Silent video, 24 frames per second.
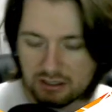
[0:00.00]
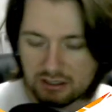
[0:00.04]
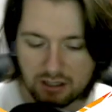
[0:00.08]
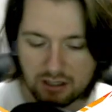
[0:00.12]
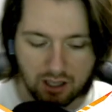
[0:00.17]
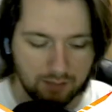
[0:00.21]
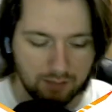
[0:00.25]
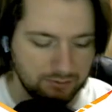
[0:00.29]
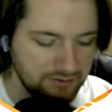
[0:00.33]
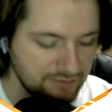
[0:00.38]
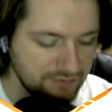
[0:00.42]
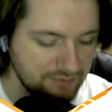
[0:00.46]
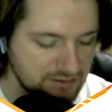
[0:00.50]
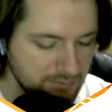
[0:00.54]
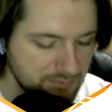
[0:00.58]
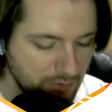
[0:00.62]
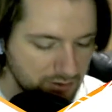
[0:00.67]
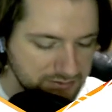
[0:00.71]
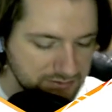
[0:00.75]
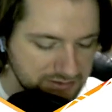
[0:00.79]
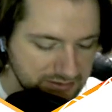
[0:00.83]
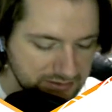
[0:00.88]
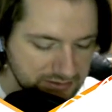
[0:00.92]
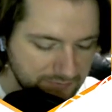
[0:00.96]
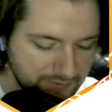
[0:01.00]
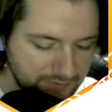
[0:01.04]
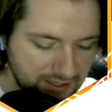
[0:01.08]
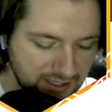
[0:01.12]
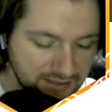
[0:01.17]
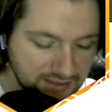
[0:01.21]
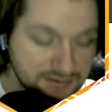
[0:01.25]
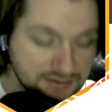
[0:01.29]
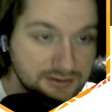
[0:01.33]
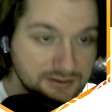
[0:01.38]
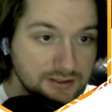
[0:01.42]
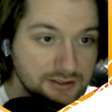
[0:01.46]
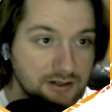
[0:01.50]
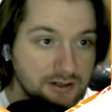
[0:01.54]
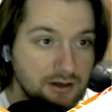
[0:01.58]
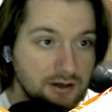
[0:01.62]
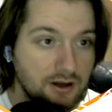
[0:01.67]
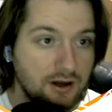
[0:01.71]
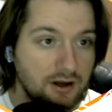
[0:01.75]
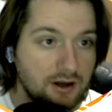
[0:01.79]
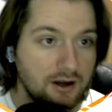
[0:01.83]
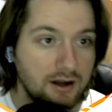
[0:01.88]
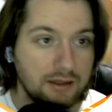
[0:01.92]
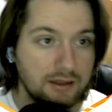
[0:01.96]
I believe it's multi-factor
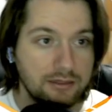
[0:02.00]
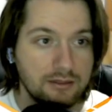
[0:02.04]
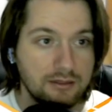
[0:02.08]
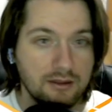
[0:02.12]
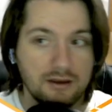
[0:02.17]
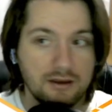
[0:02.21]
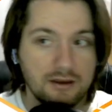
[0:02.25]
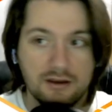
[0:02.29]
auth.